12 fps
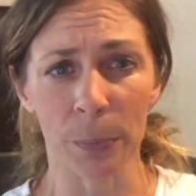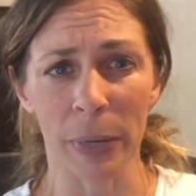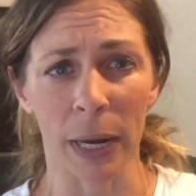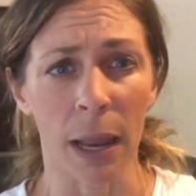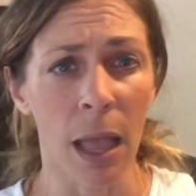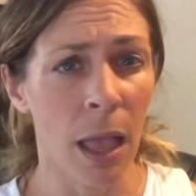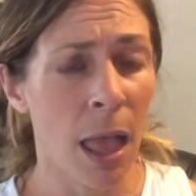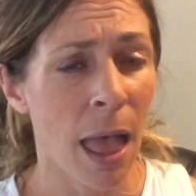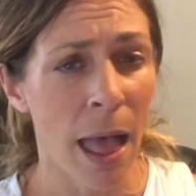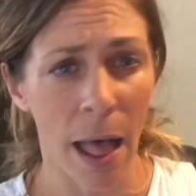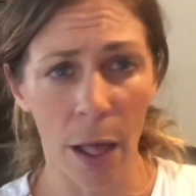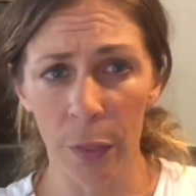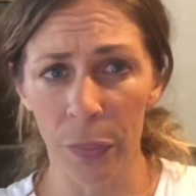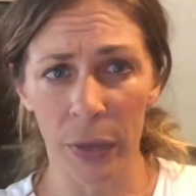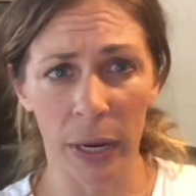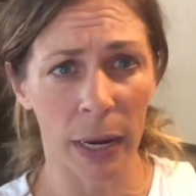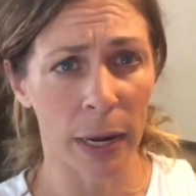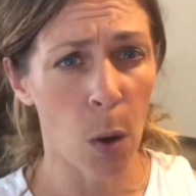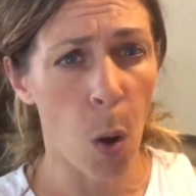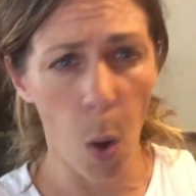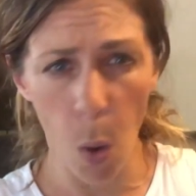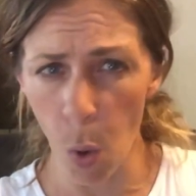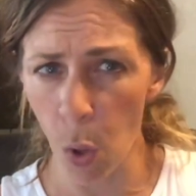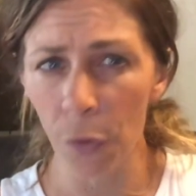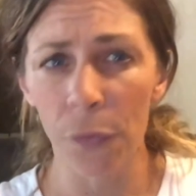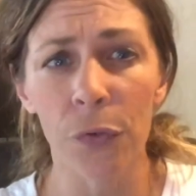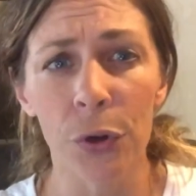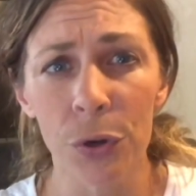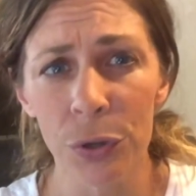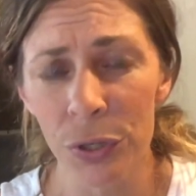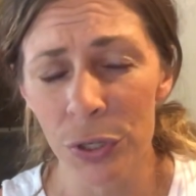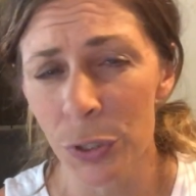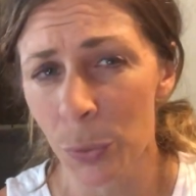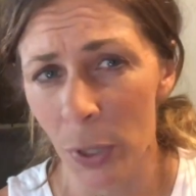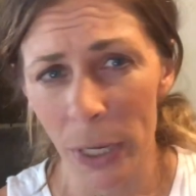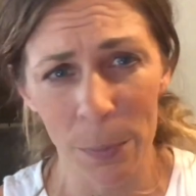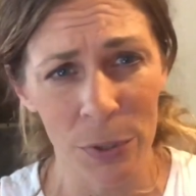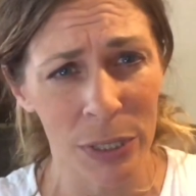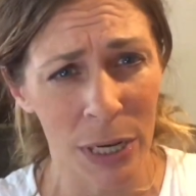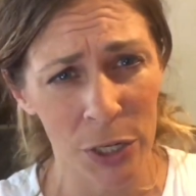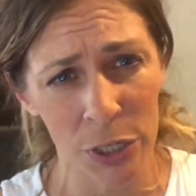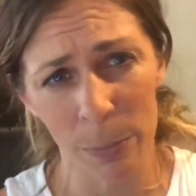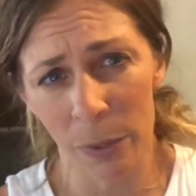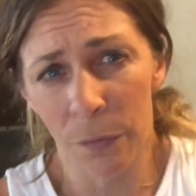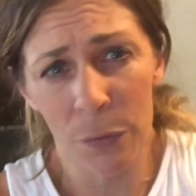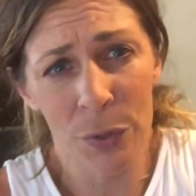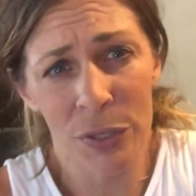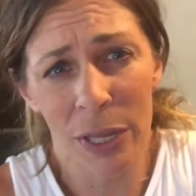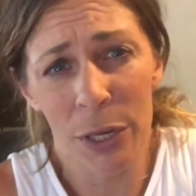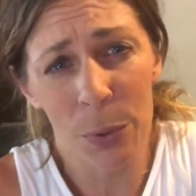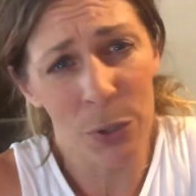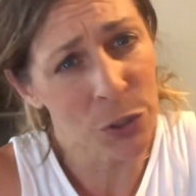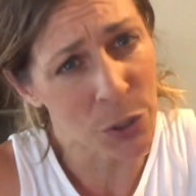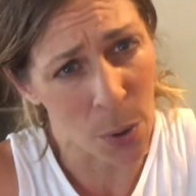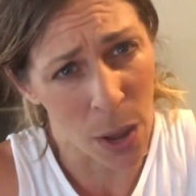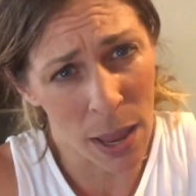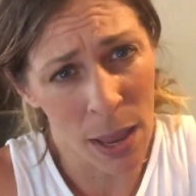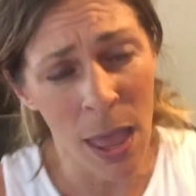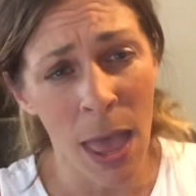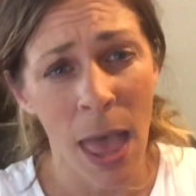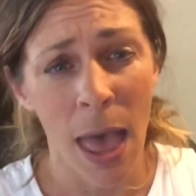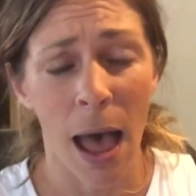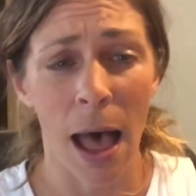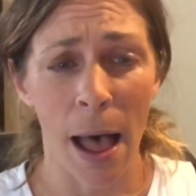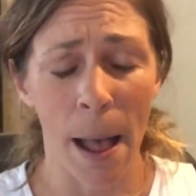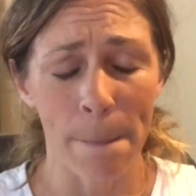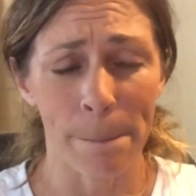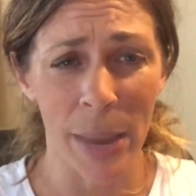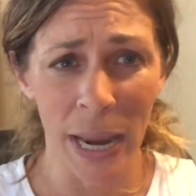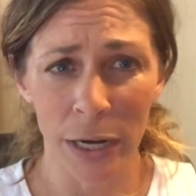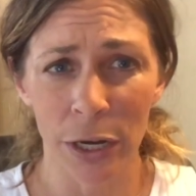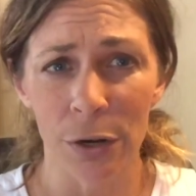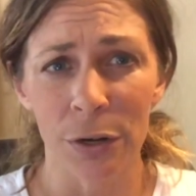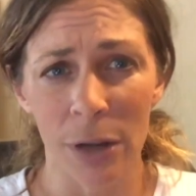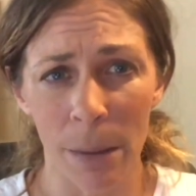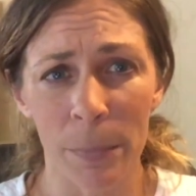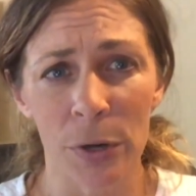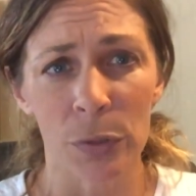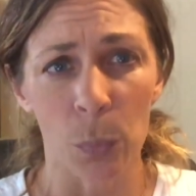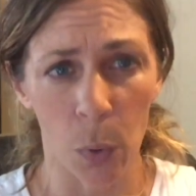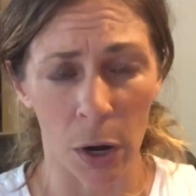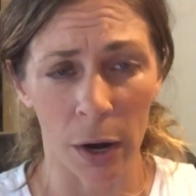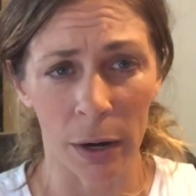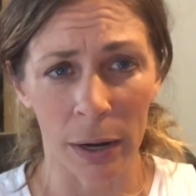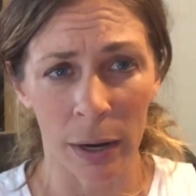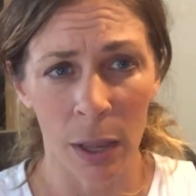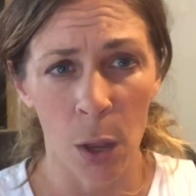be healthy, whole foods. 20% should be foods that you enjoy. Make your numbers work.